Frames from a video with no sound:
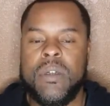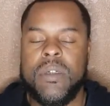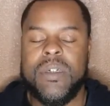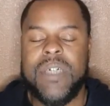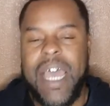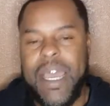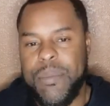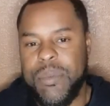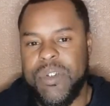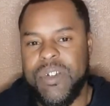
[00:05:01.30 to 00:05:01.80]

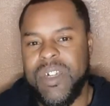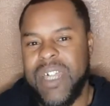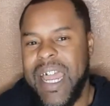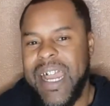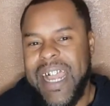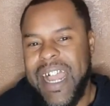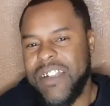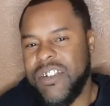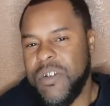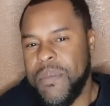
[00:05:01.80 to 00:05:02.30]
type of shit. I
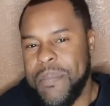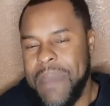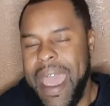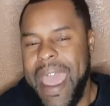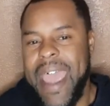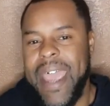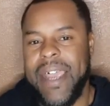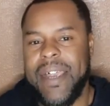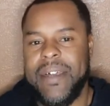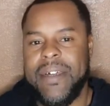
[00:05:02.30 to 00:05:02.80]
got your
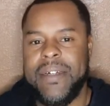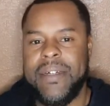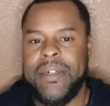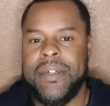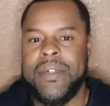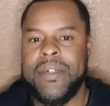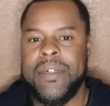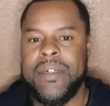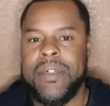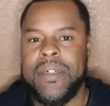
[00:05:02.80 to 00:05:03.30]
back.
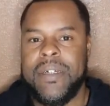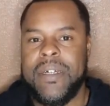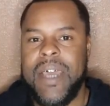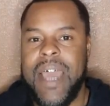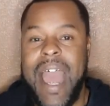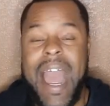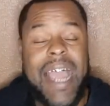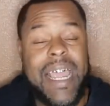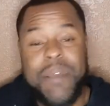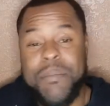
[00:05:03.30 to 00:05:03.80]

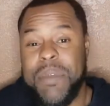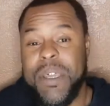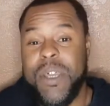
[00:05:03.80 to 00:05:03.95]
I can